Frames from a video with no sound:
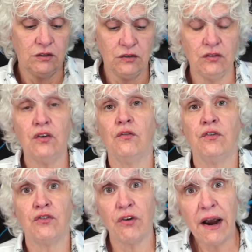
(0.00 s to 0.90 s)
So
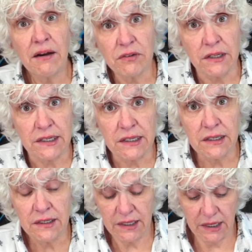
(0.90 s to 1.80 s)
for
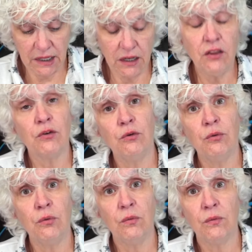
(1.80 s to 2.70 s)
traveling and getting
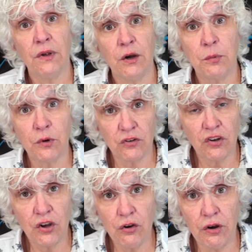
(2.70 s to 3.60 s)
through airport
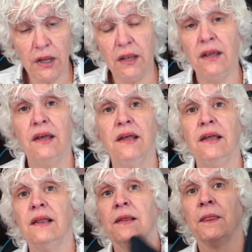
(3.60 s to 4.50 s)
security,
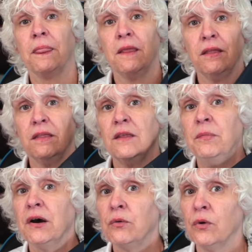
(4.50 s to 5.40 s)
the
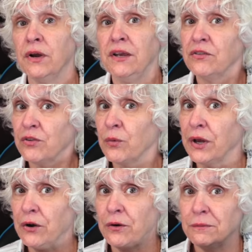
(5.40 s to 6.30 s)
Belroy is the
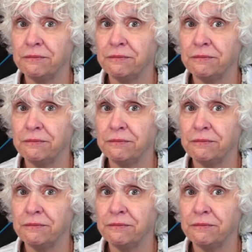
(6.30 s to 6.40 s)
winner.